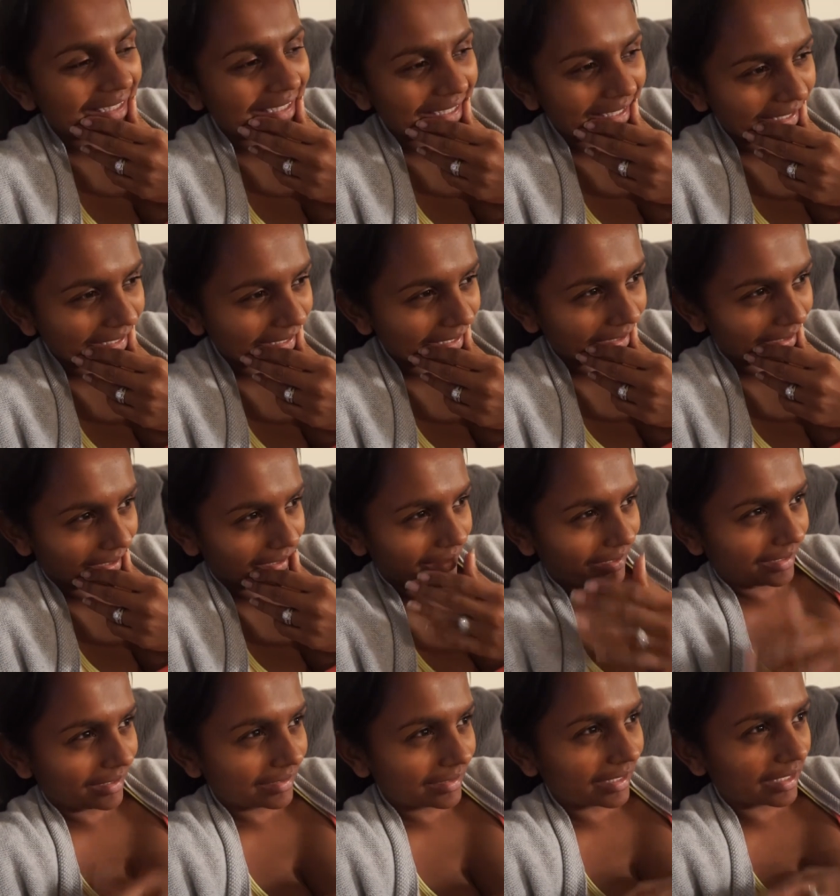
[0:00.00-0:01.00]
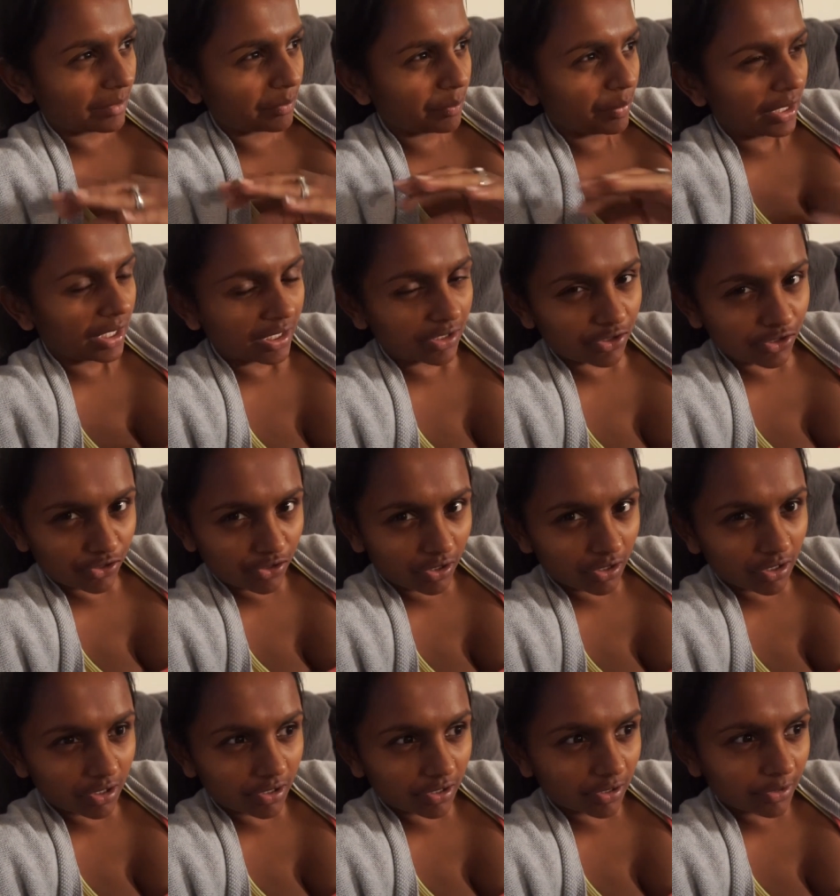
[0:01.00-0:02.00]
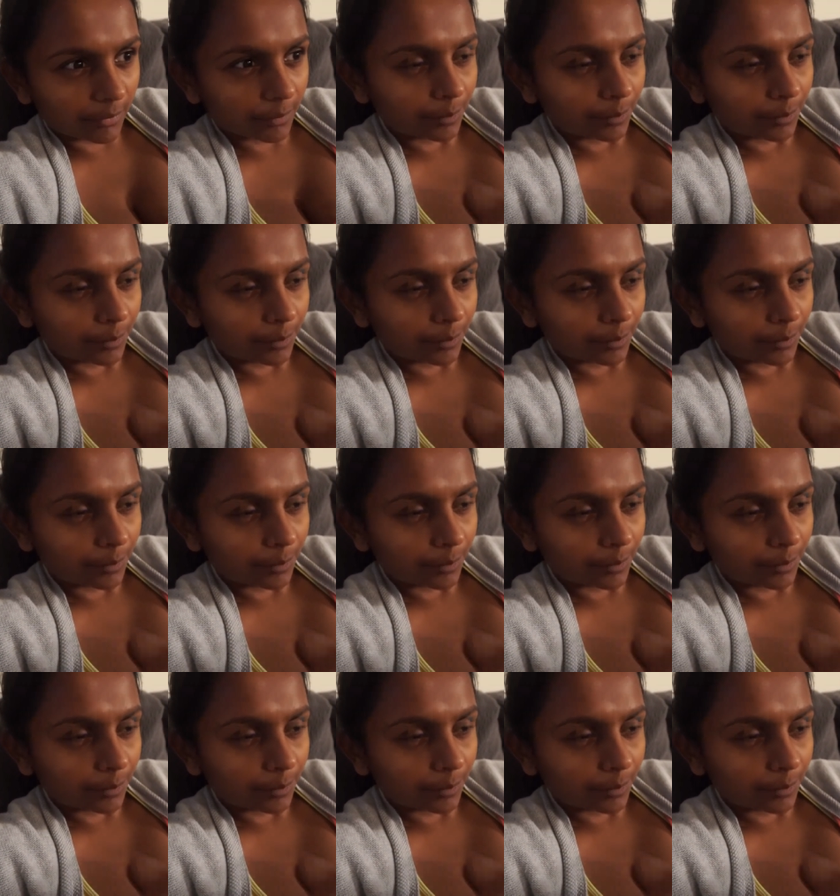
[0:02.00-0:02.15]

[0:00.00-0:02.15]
see anything. I think it's like pitch dark.